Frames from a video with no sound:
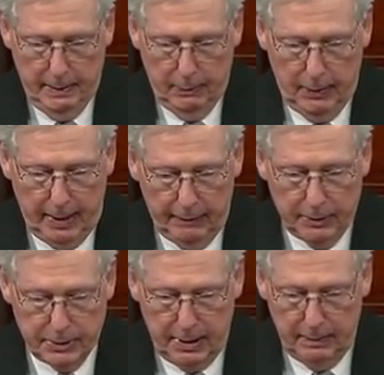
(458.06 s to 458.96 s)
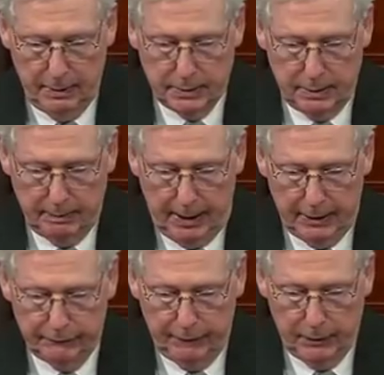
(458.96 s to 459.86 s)
We have their statements and
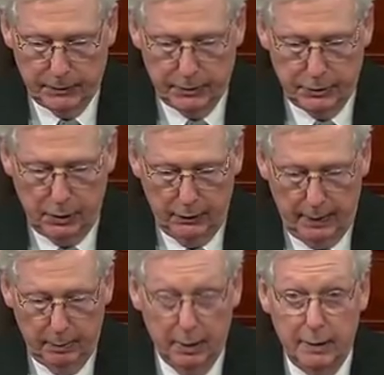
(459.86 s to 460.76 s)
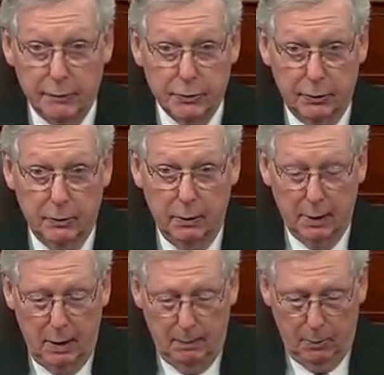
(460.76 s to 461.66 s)
past votes that show they believe securing
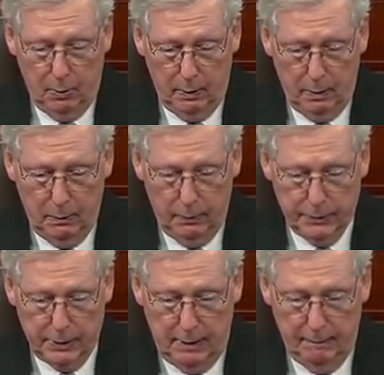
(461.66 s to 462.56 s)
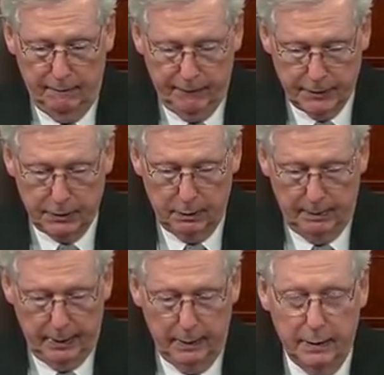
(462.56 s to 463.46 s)
our border with some physical
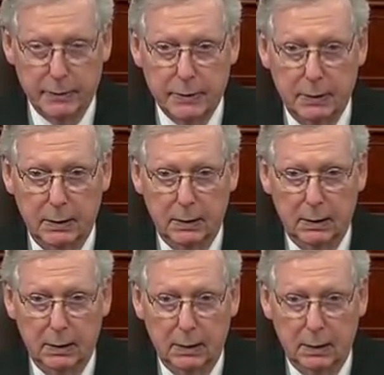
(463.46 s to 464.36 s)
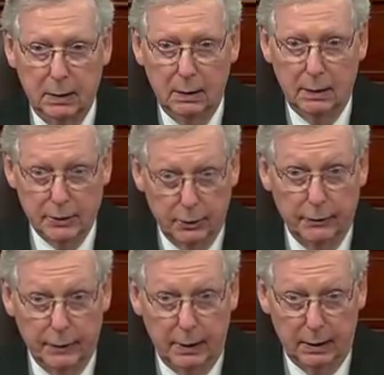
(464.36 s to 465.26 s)
barriers is a
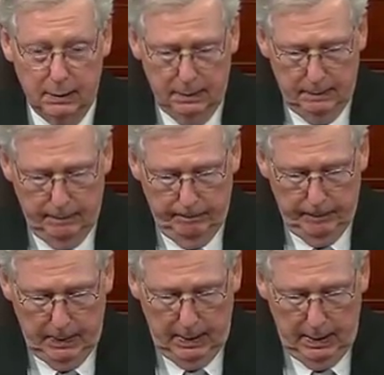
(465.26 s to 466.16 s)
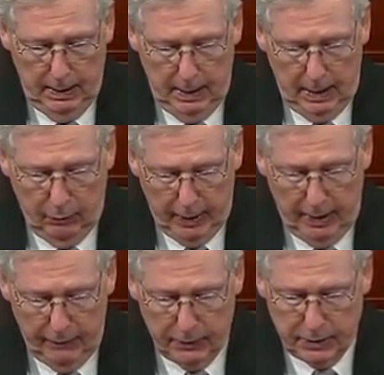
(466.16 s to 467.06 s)
good thing and we
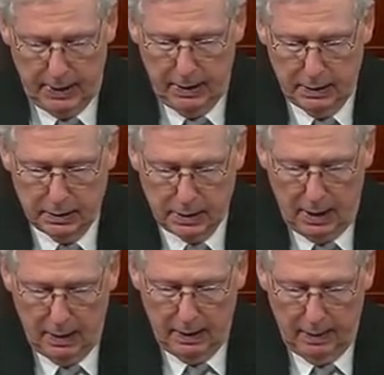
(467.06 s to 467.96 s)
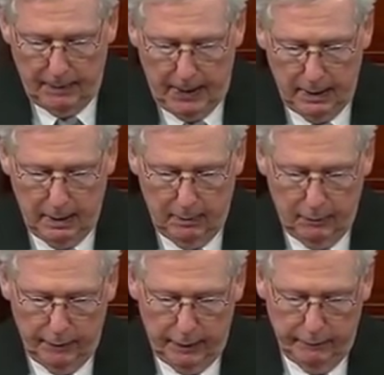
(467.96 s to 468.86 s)
have their stated desire to help out a number
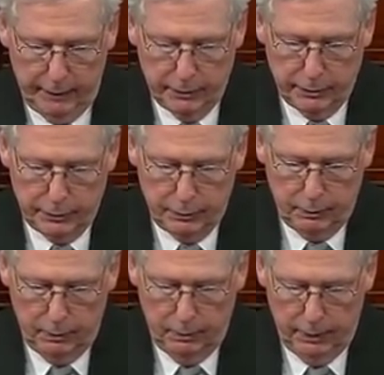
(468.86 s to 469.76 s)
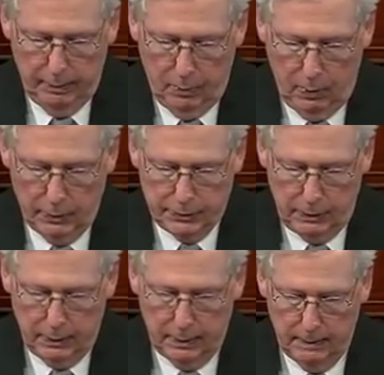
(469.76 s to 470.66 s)
of individuals with a more
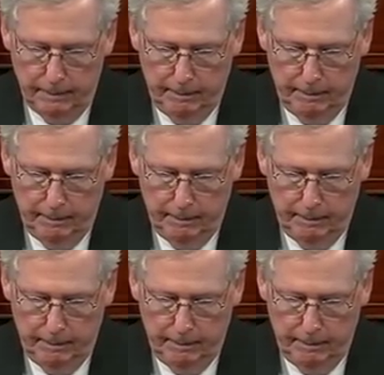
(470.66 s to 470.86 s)
certain